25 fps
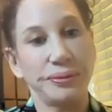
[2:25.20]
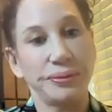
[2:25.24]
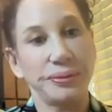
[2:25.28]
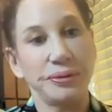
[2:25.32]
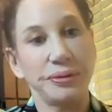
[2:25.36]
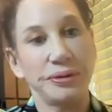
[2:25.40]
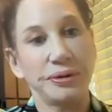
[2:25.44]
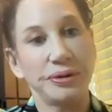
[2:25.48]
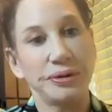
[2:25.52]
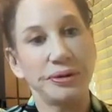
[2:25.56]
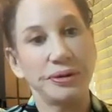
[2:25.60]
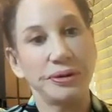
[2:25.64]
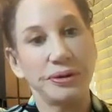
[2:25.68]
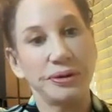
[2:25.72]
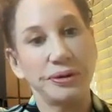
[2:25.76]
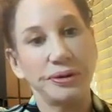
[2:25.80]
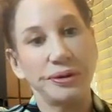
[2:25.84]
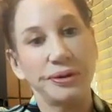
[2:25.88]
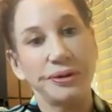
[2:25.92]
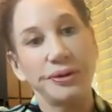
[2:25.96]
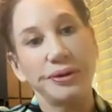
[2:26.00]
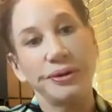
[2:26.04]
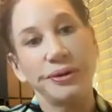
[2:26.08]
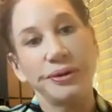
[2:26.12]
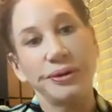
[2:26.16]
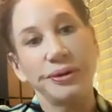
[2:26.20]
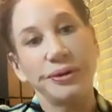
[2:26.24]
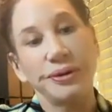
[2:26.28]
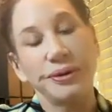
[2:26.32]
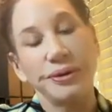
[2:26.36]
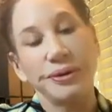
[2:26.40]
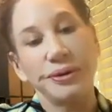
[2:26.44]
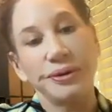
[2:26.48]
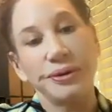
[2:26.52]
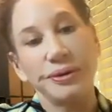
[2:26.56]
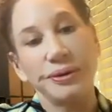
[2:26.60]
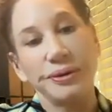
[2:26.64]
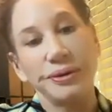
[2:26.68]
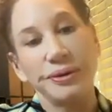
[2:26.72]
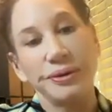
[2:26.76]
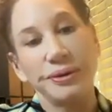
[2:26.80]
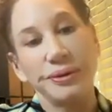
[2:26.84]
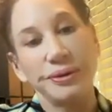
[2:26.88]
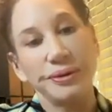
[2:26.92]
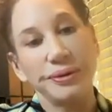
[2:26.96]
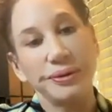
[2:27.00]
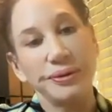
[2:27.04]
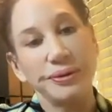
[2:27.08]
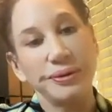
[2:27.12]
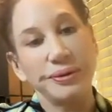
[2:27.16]

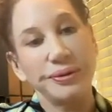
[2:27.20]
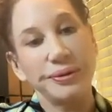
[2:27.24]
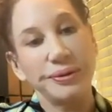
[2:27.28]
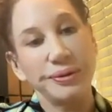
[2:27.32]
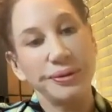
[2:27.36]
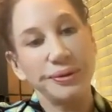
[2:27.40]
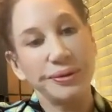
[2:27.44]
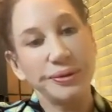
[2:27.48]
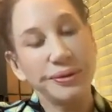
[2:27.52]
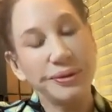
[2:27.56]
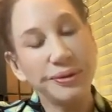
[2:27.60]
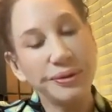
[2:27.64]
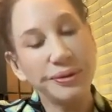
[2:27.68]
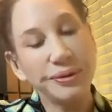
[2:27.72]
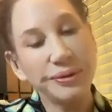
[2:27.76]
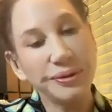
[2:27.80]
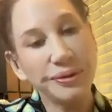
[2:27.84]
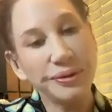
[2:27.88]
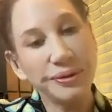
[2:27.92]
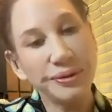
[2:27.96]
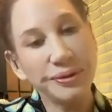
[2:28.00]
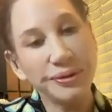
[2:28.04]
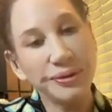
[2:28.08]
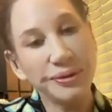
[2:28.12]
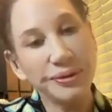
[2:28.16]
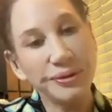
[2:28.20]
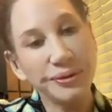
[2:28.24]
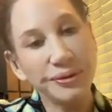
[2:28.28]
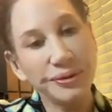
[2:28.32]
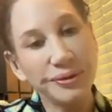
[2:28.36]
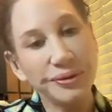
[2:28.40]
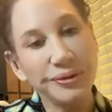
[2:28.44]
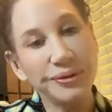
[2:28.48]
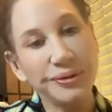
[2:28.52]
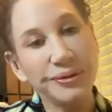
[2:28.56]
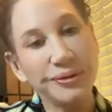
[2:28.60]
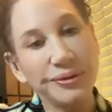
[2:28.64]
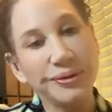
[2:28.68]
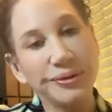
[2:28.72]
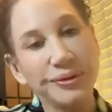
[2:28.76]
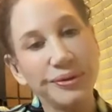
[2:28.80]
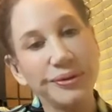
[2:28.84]
This person isn't speaking.